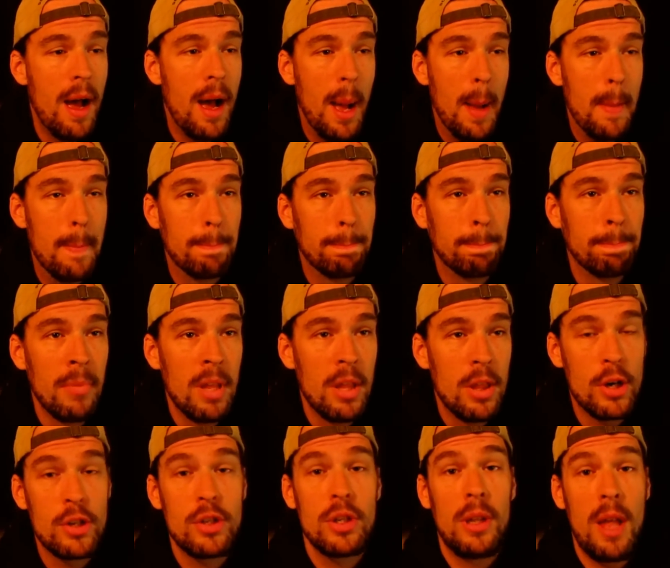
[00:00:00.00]
Um,
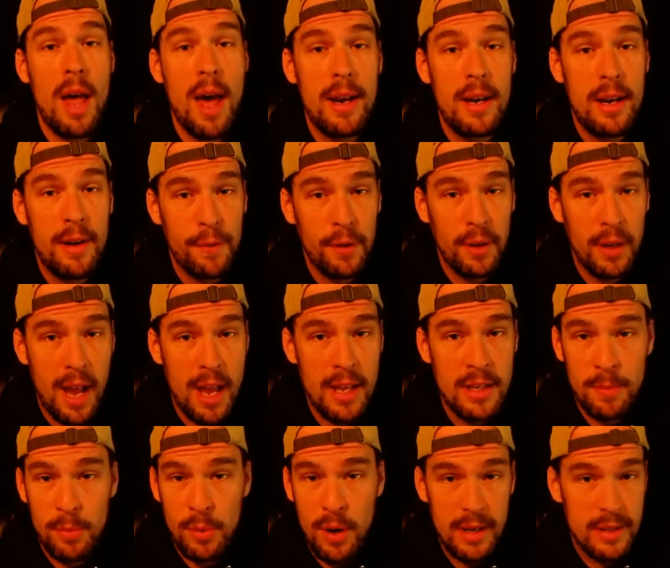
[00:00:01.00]
there's a lot of different
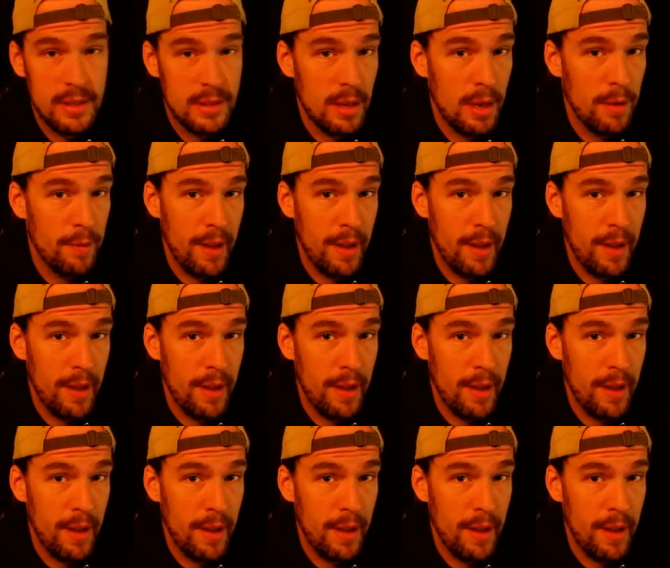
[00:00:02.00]
kinds of brakes